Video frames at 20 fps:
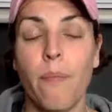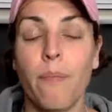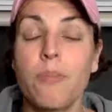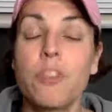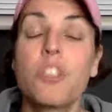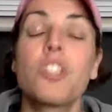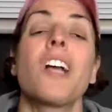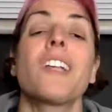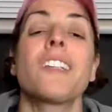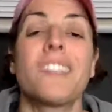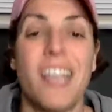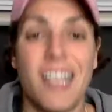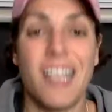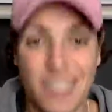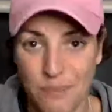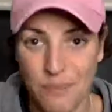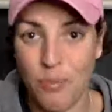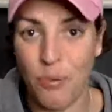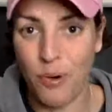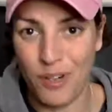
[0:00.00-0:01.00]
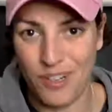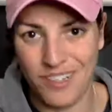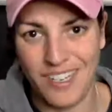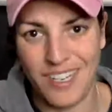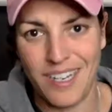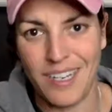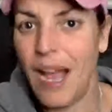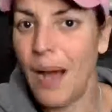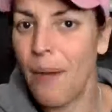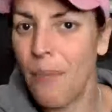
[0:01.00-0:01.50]
just as
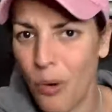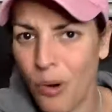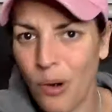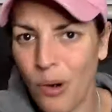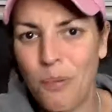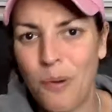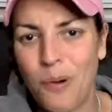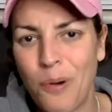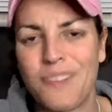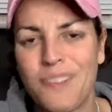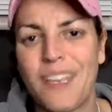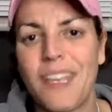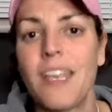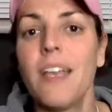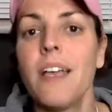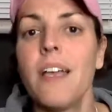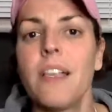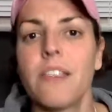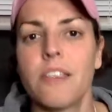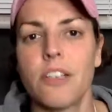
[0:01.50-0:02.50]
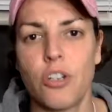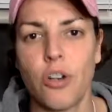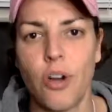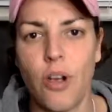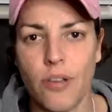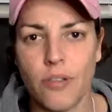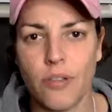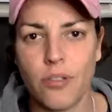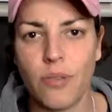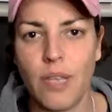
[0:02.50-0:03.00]
importantly, not more importantly, that you're
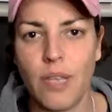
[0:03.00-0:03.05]
also